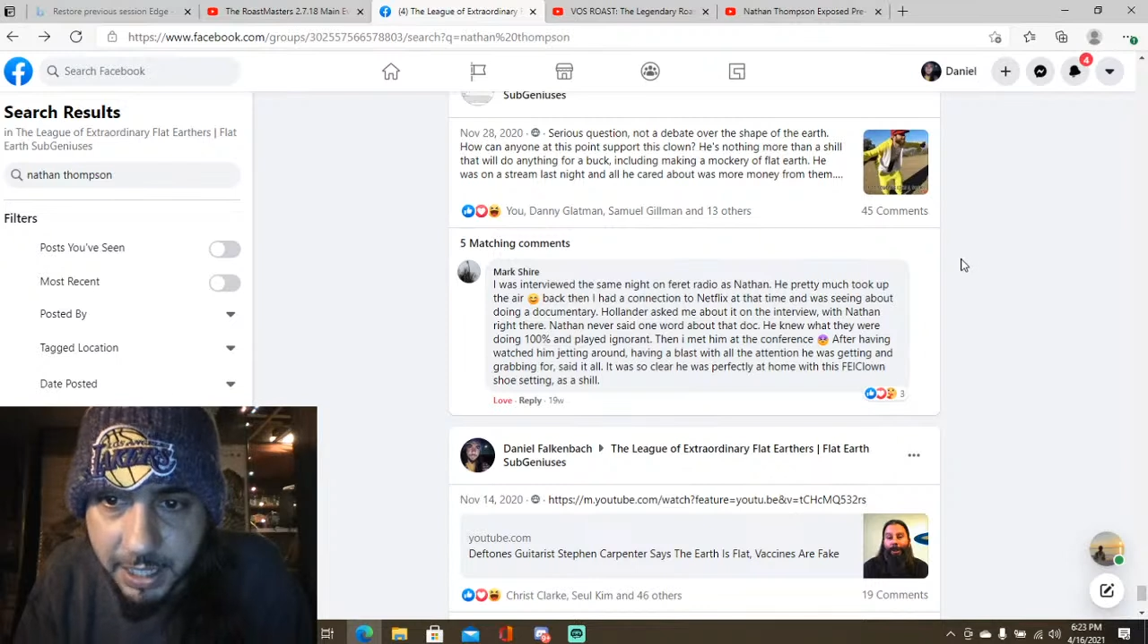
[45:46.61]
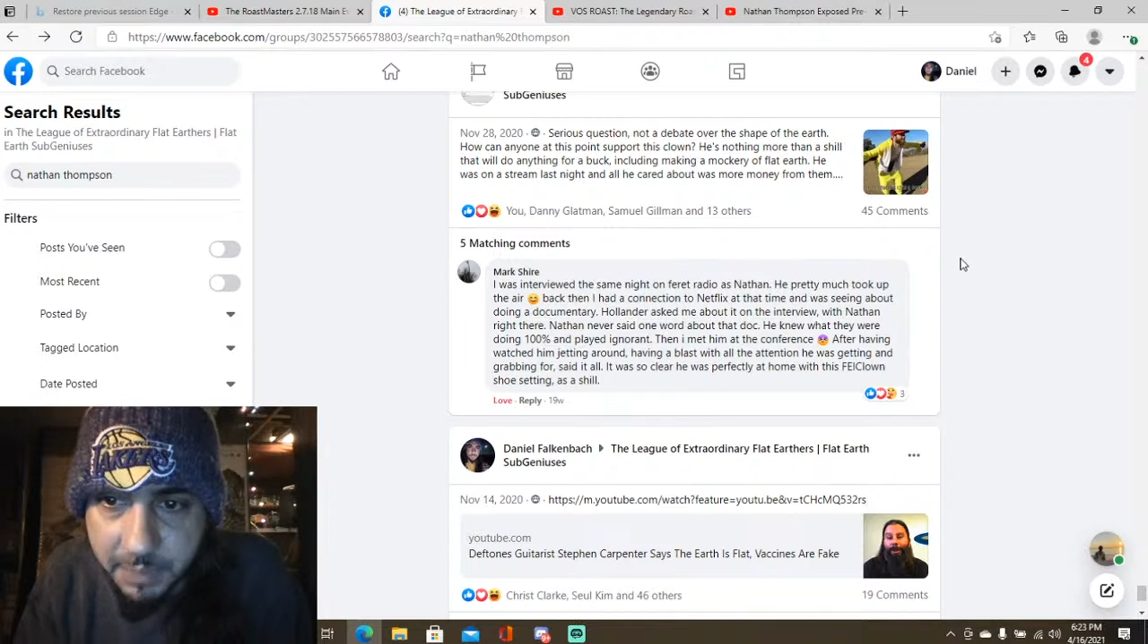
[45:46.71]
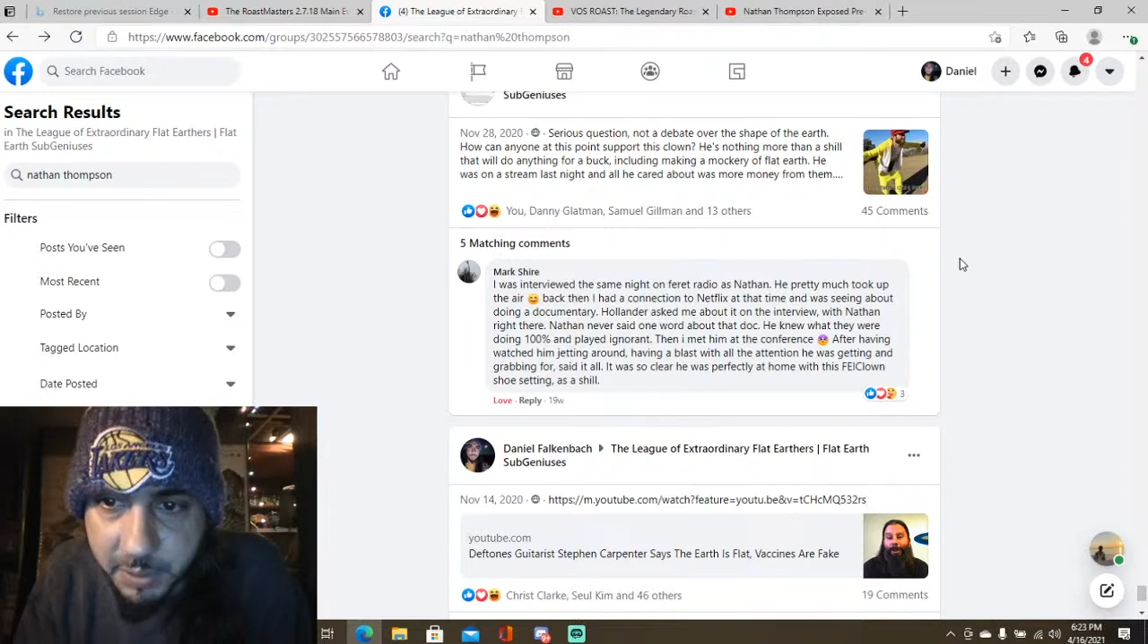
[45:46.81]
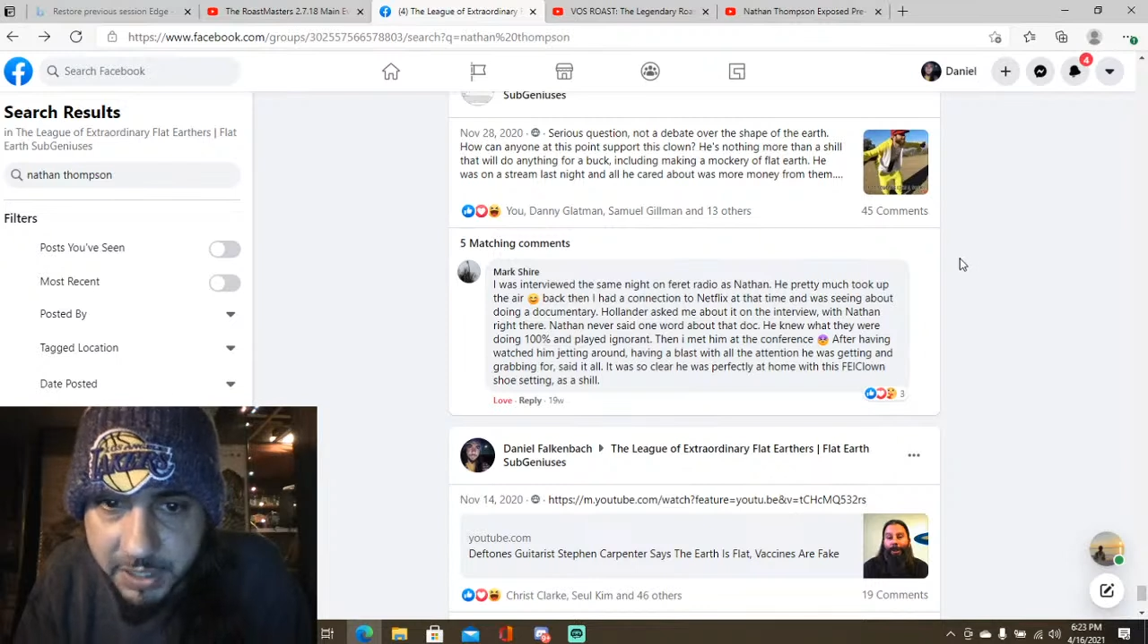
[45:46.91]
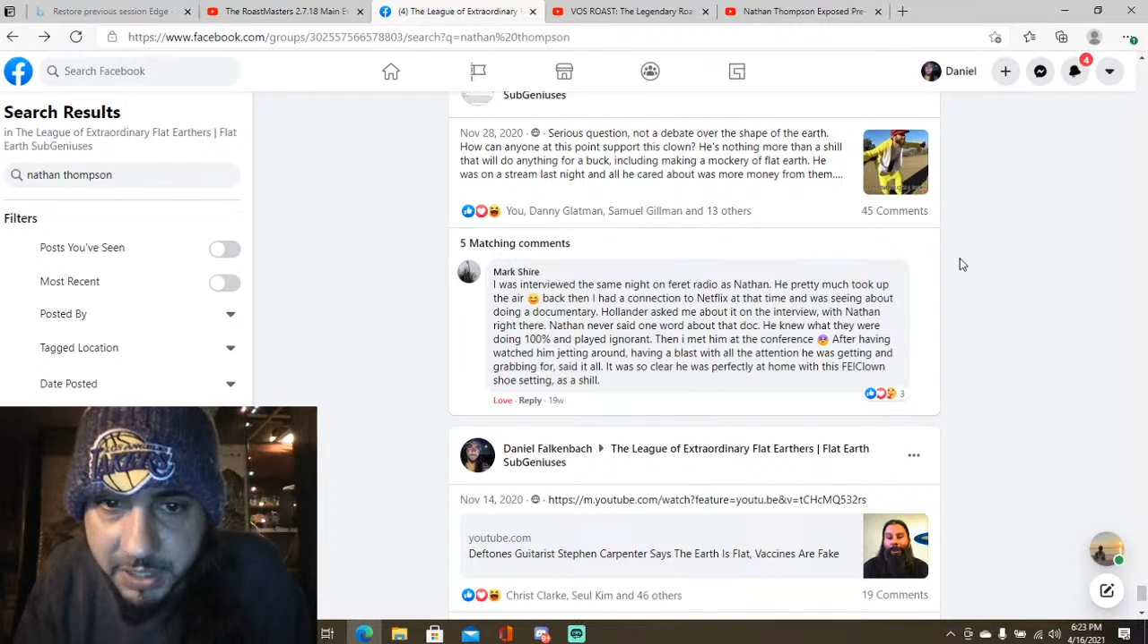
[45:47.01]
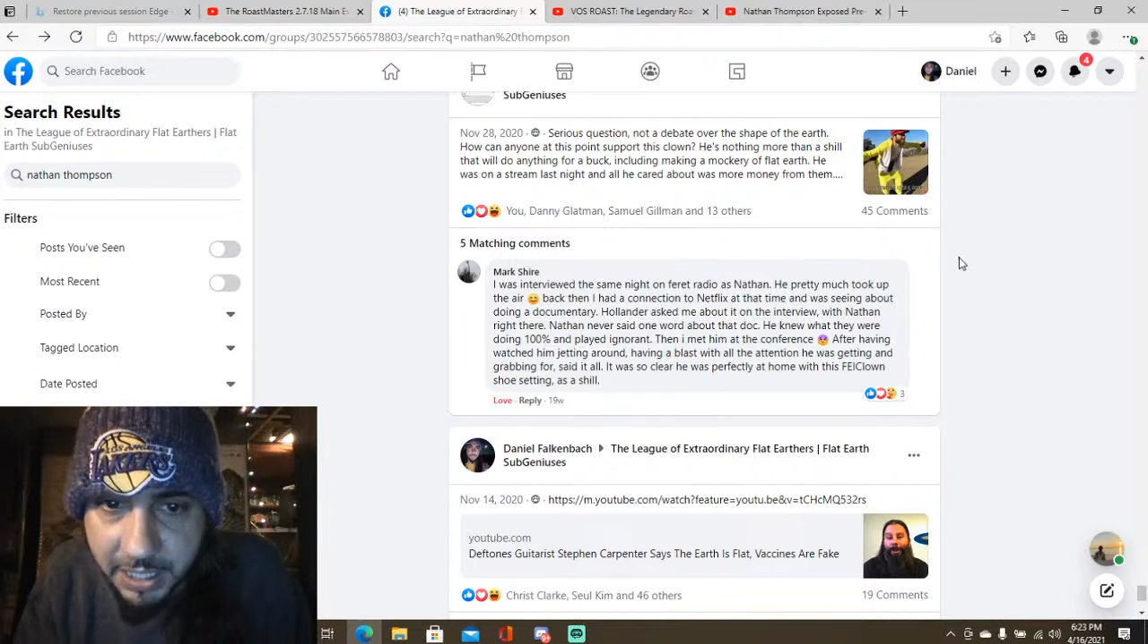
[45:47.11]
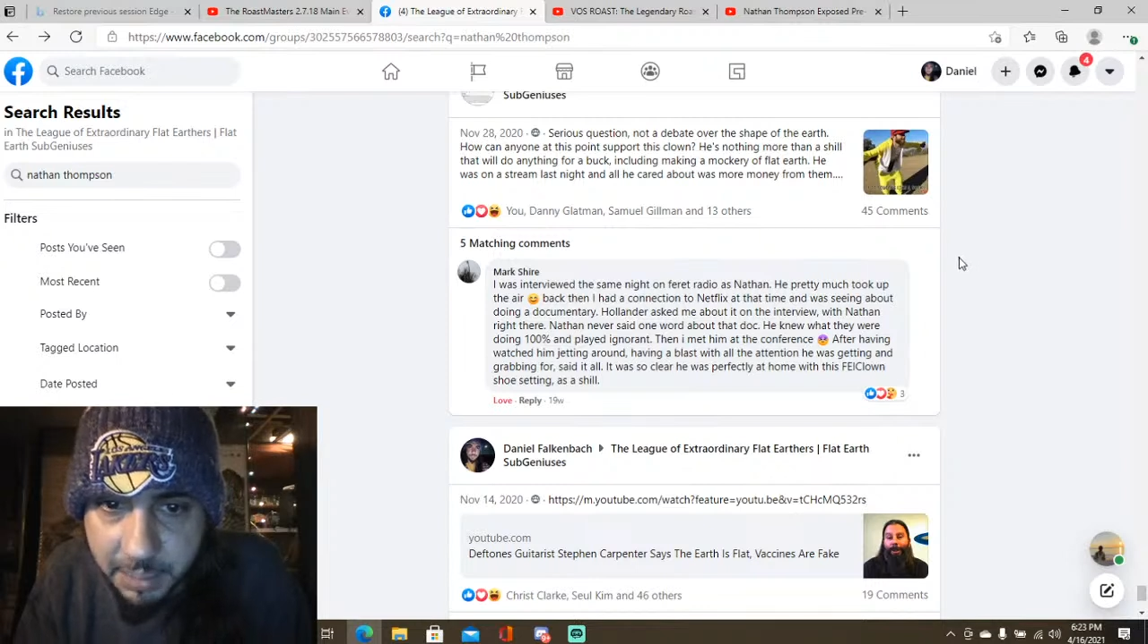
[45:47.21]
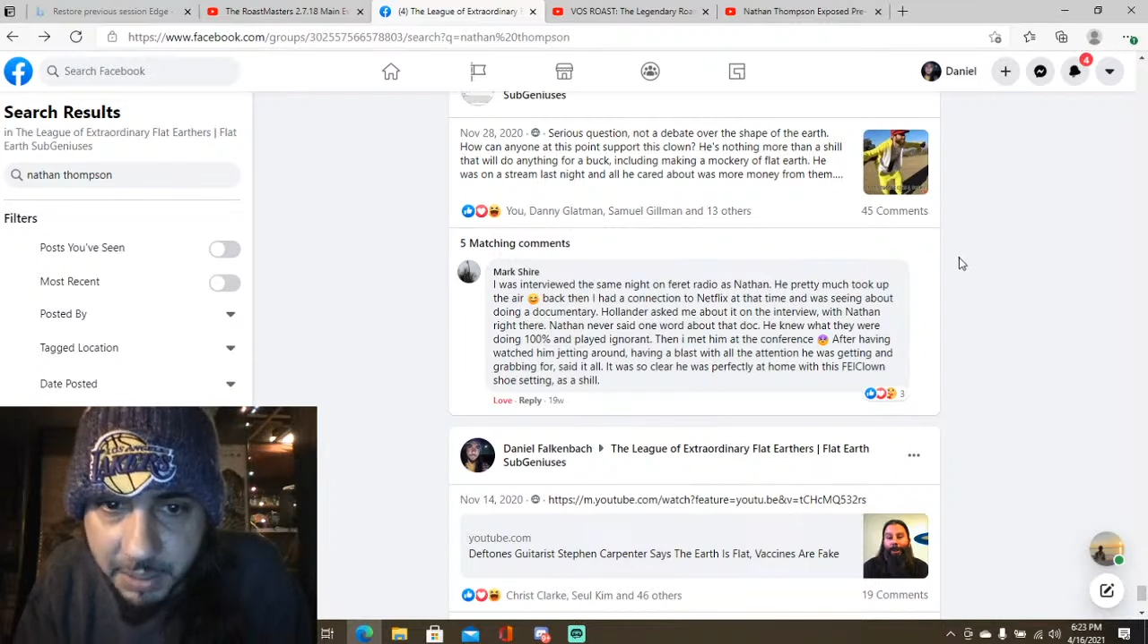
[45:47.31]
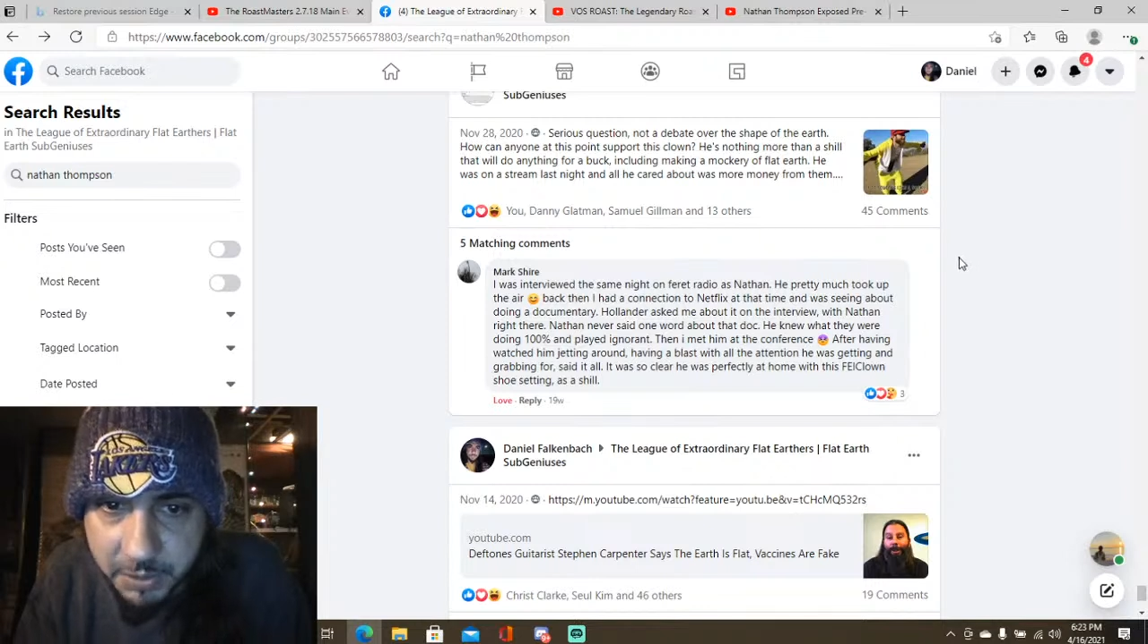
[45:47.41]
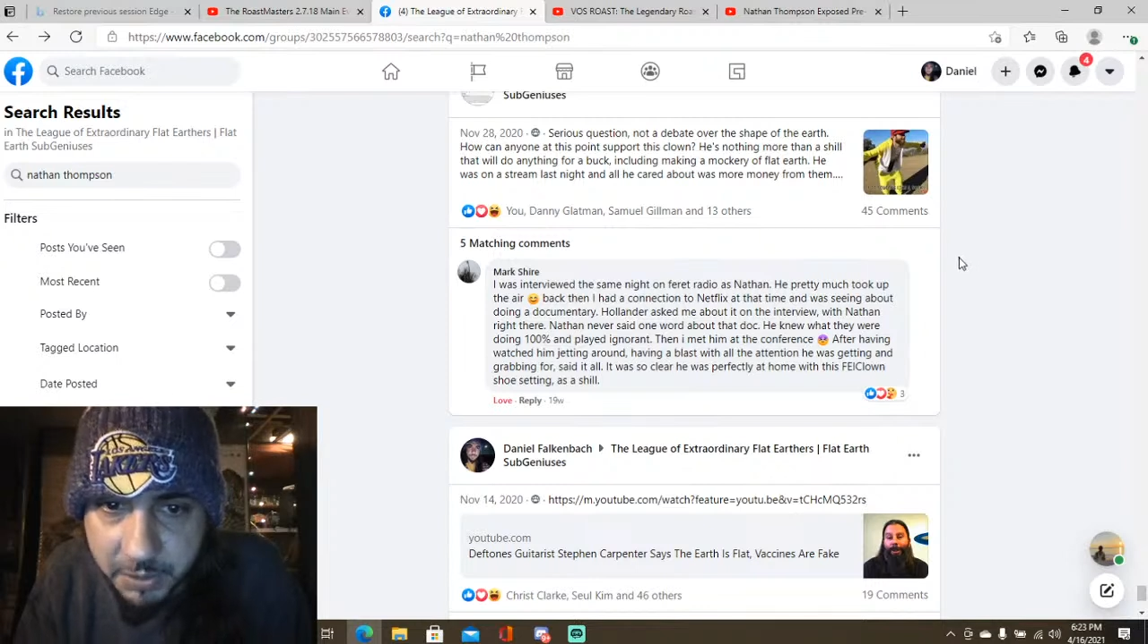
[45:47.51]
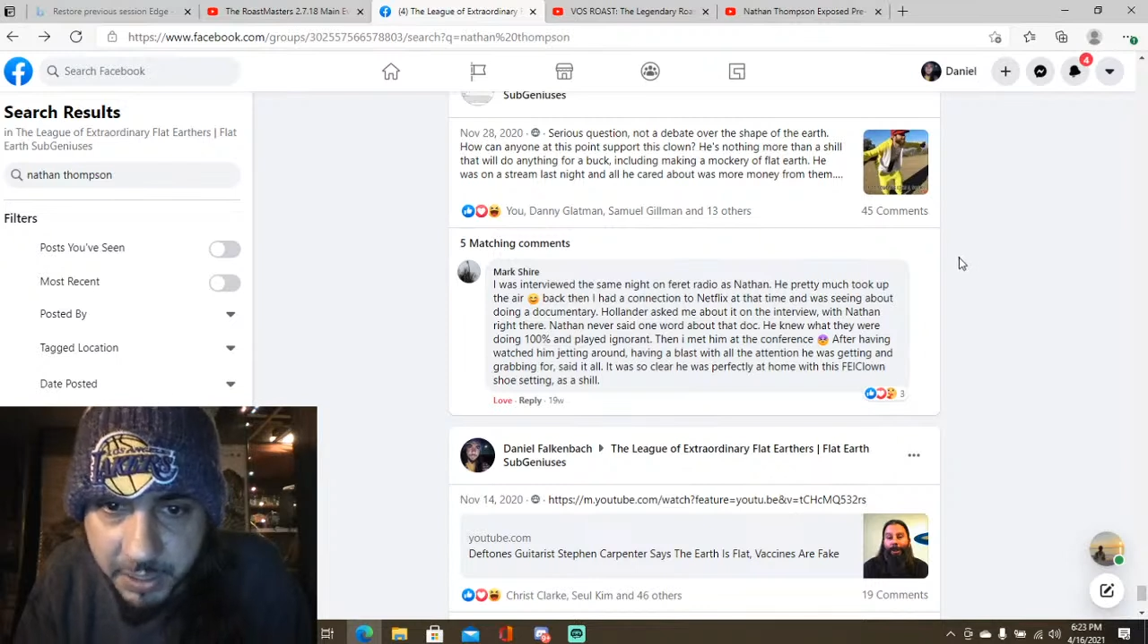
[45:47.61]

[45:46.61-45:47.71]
and was seeing about doing